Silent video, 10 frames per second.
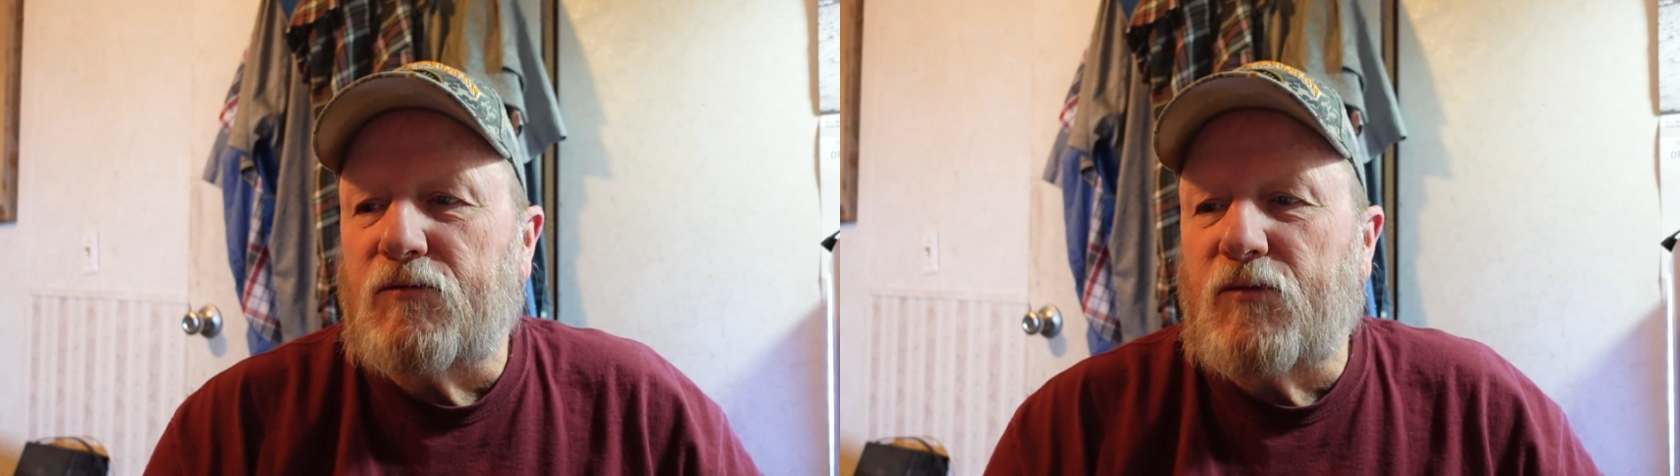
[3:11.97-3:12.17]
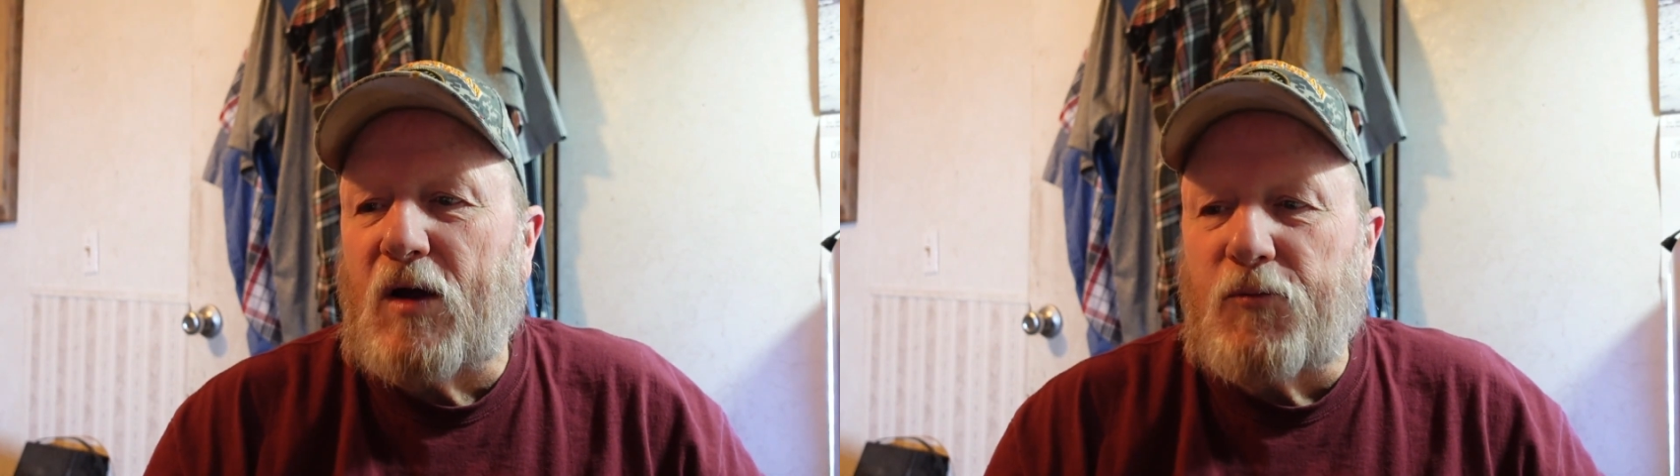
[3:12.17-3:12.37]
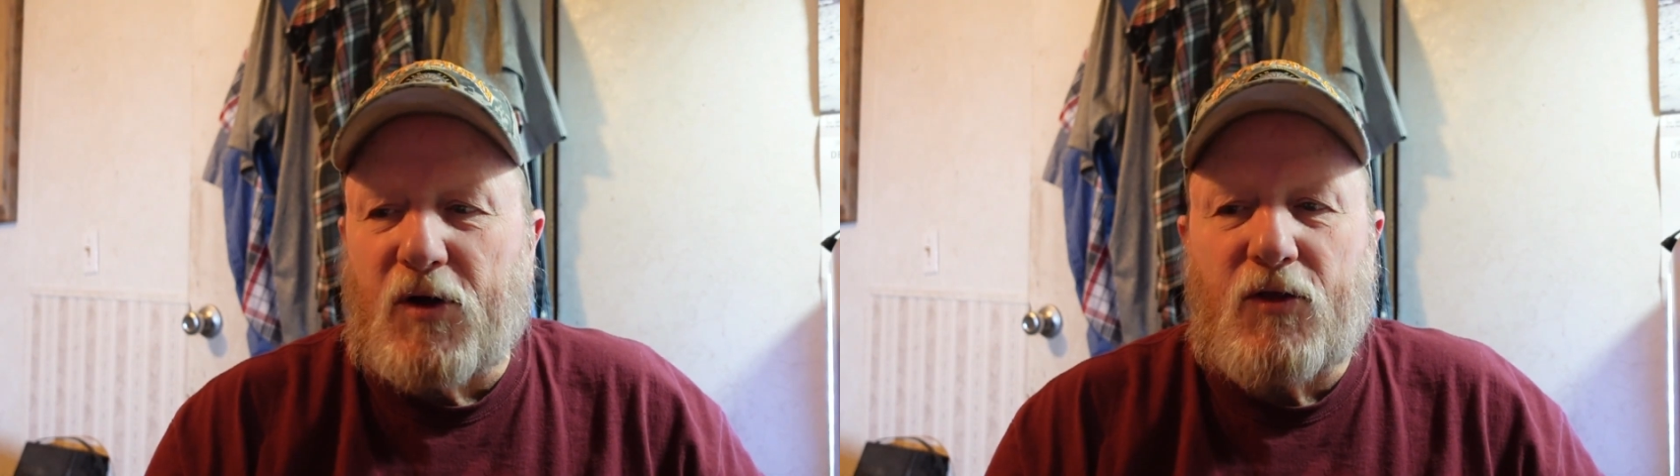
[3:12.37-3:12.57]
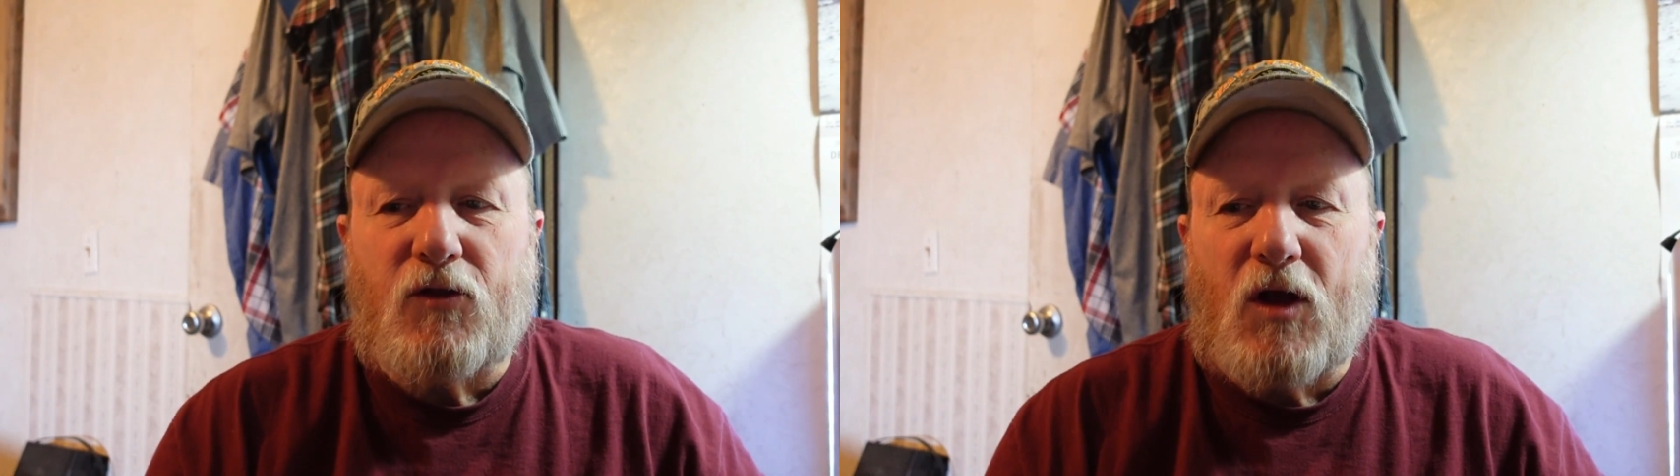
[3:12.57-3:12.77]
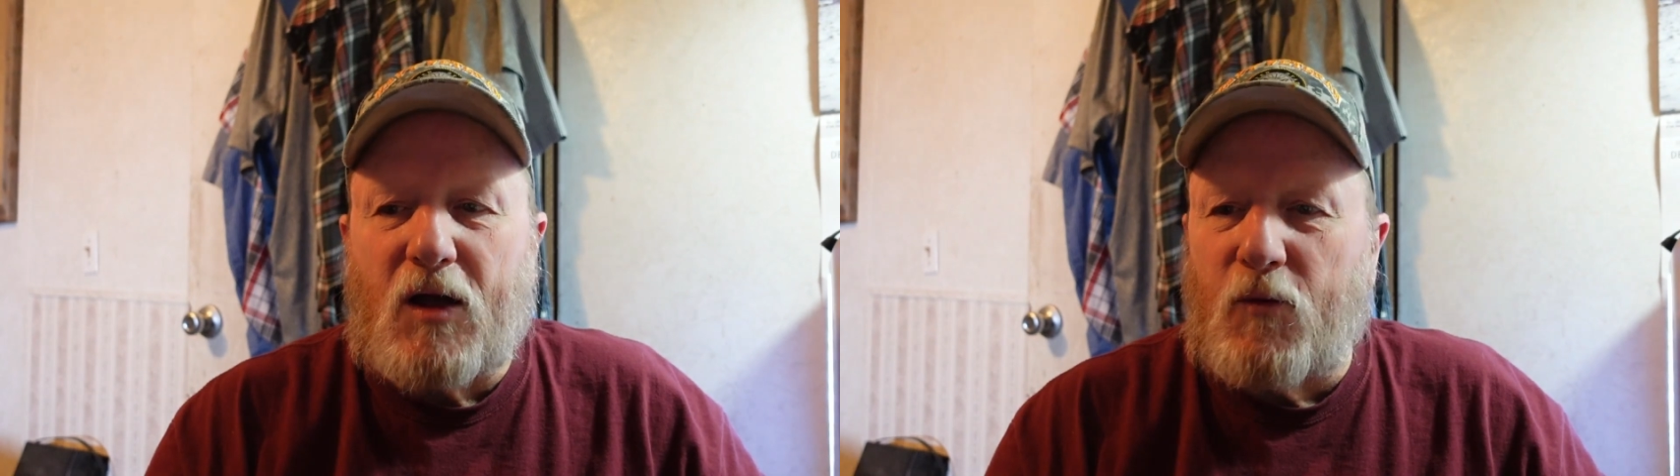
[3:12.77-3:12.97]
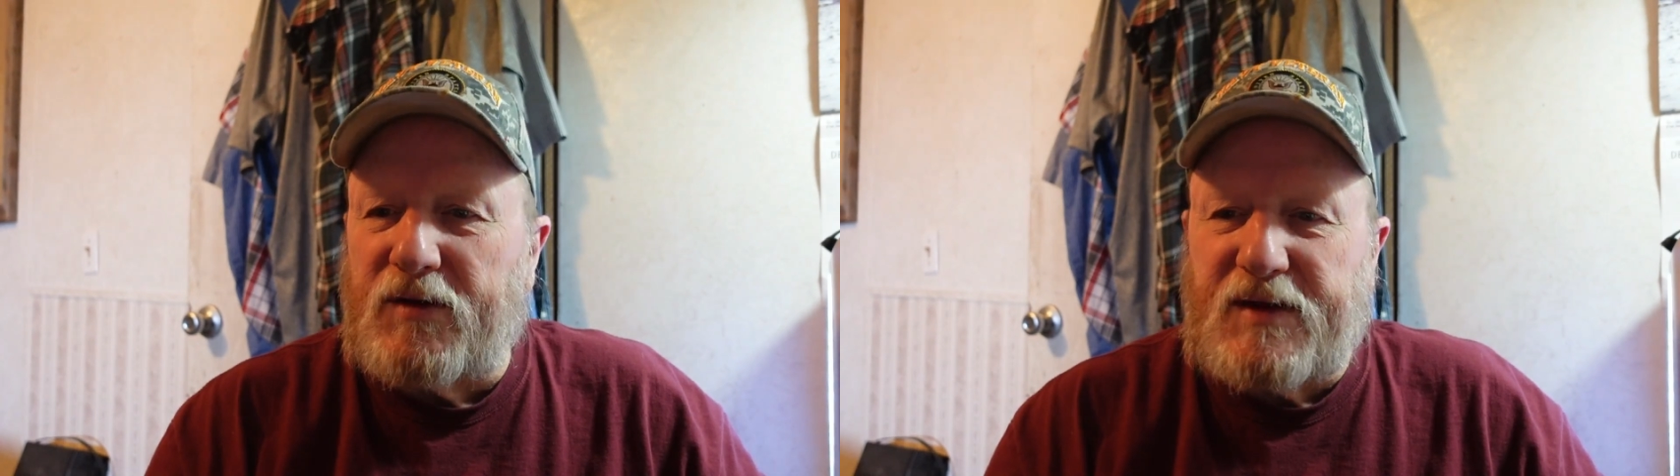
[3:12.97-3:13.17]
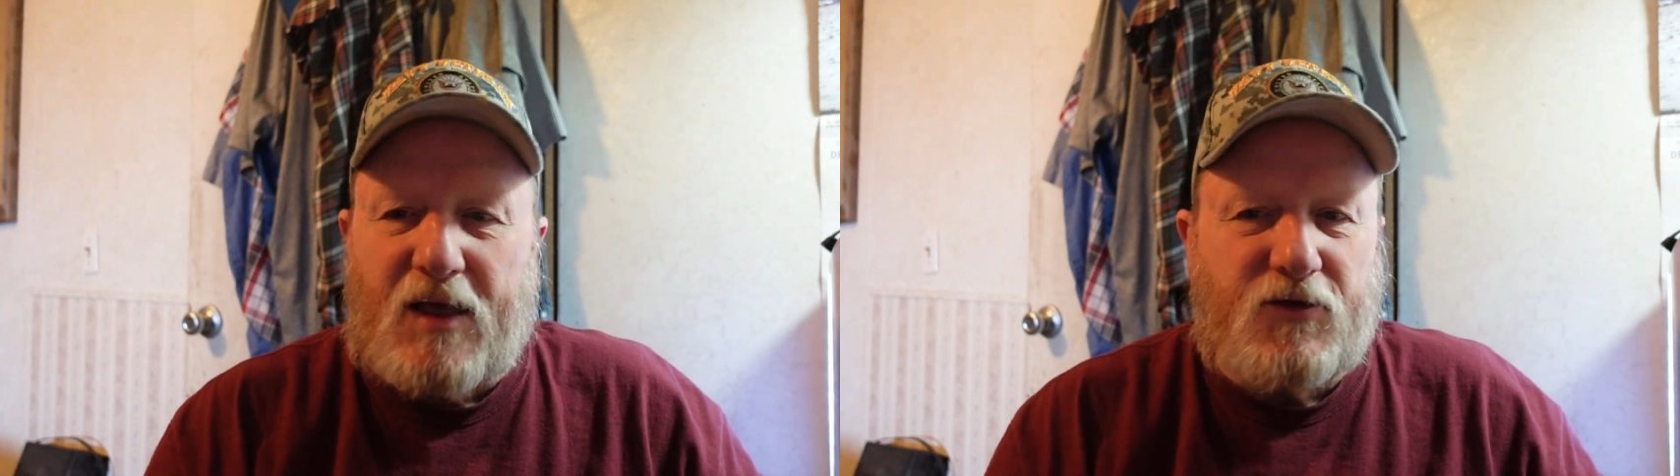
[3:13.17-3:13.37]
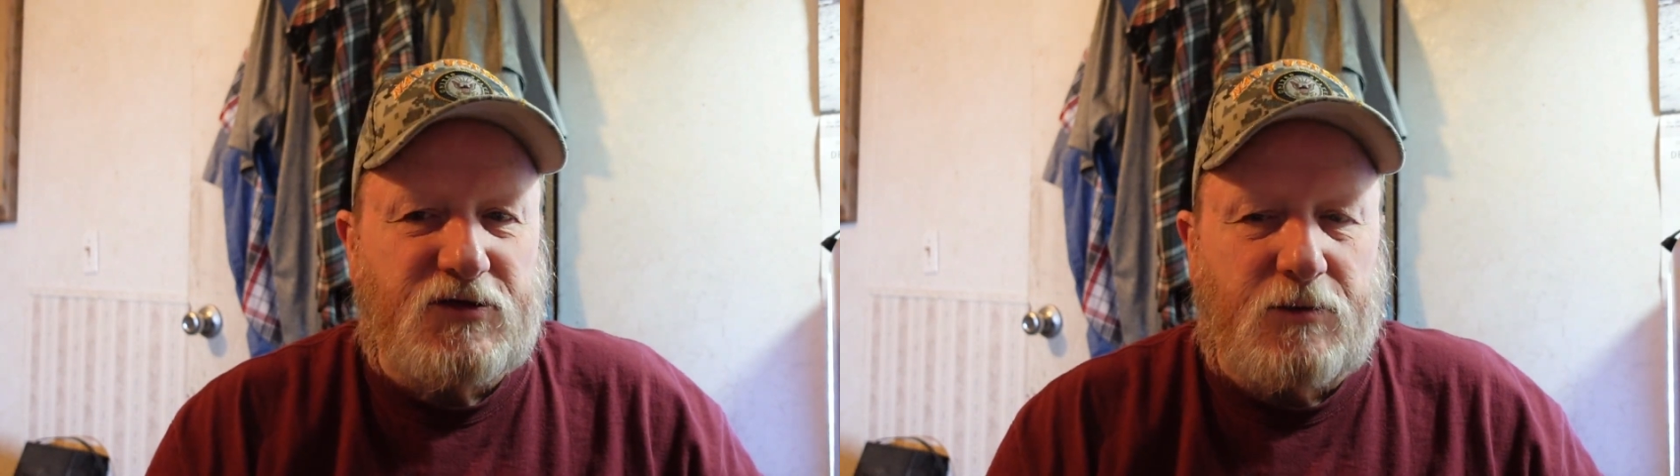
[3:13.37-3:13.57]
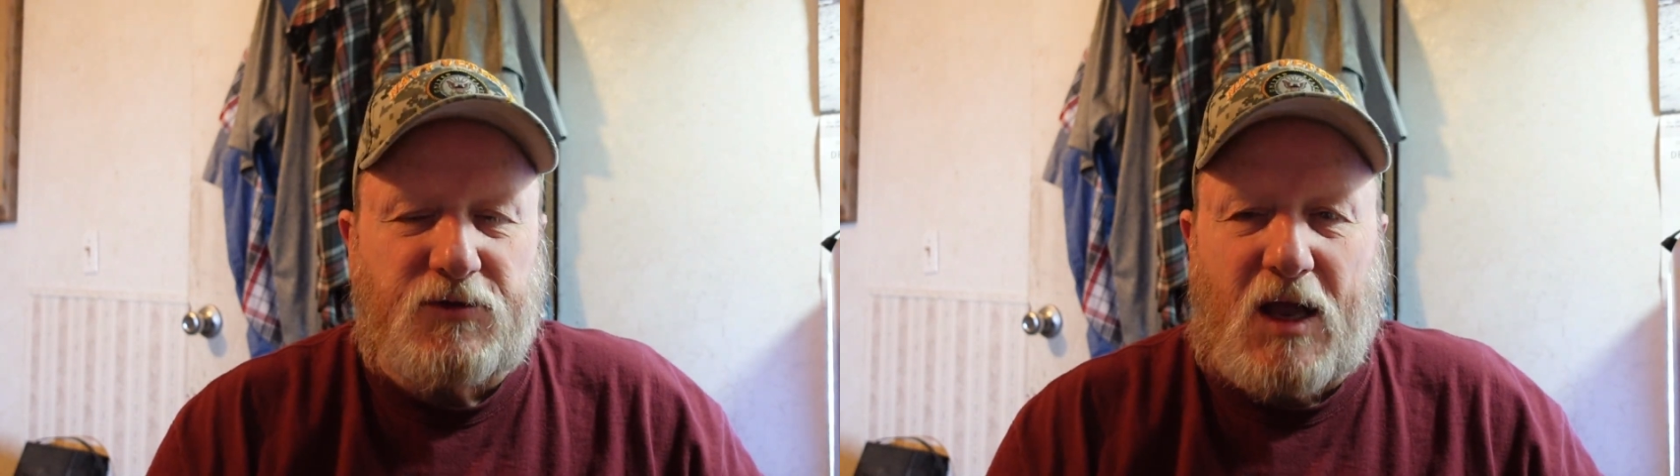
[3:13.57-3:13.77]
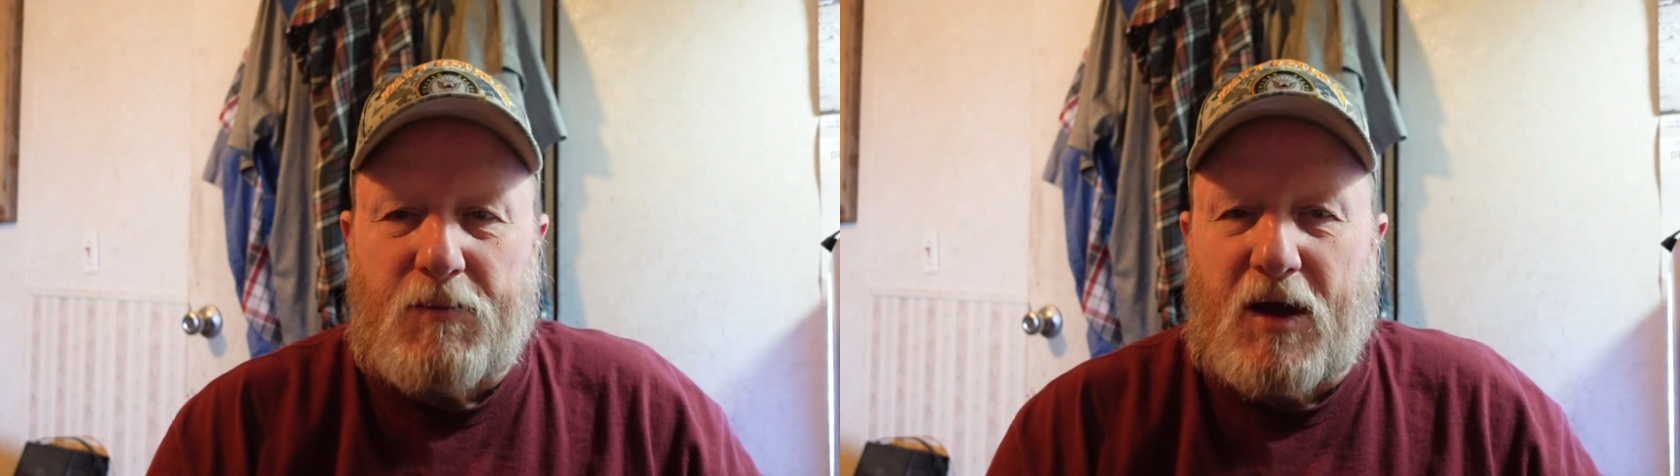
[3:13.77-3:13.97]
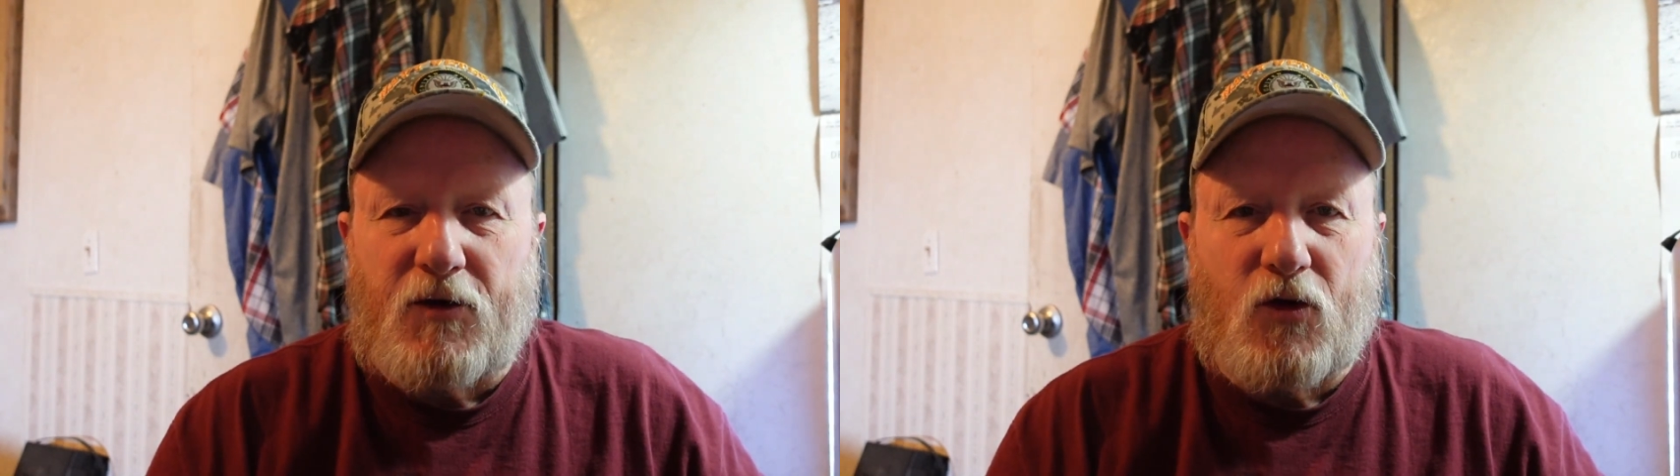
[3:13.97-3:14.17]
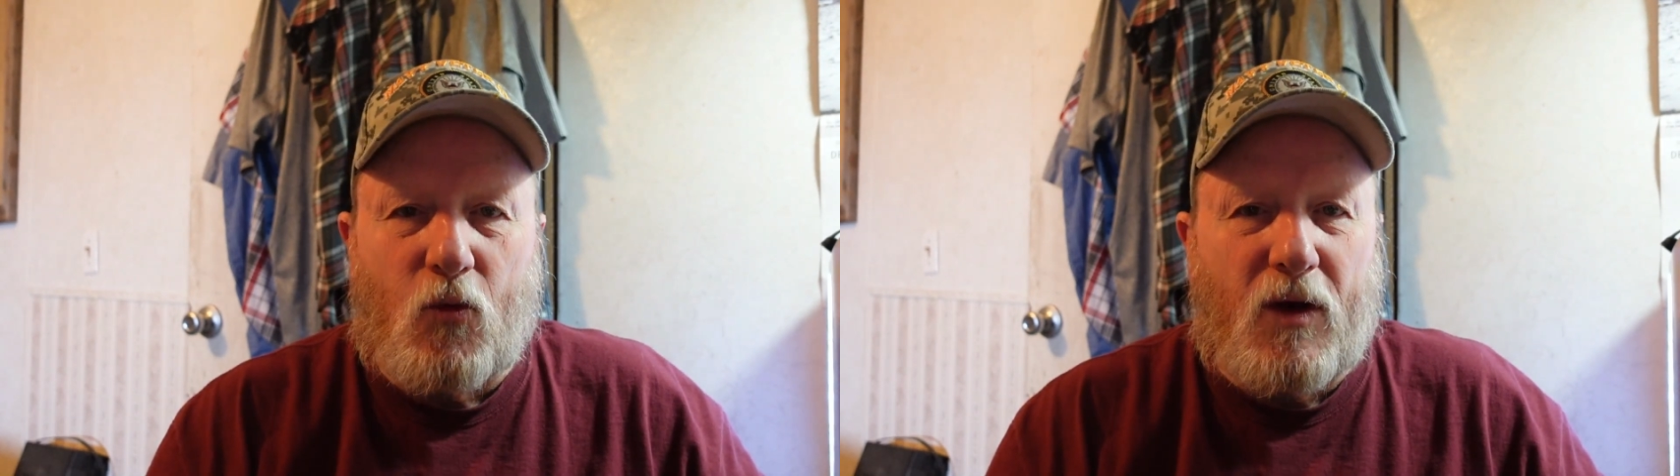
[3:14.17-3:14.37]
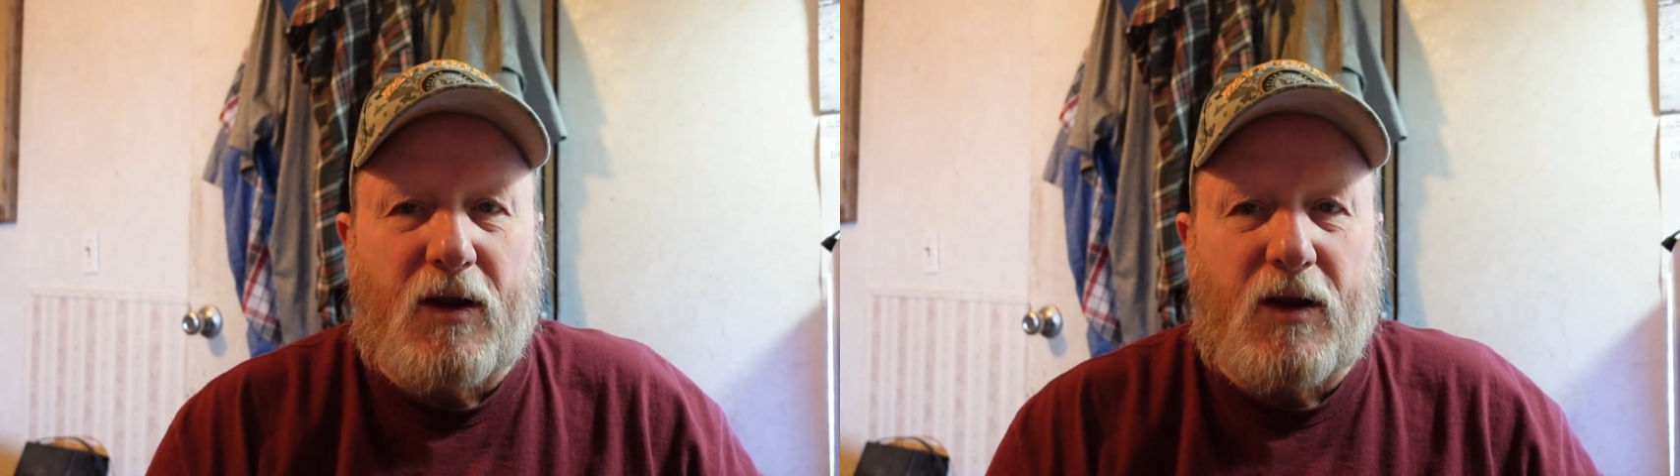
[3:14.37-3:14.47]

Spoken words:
my brother-in-law went down there sometime, I don't know where,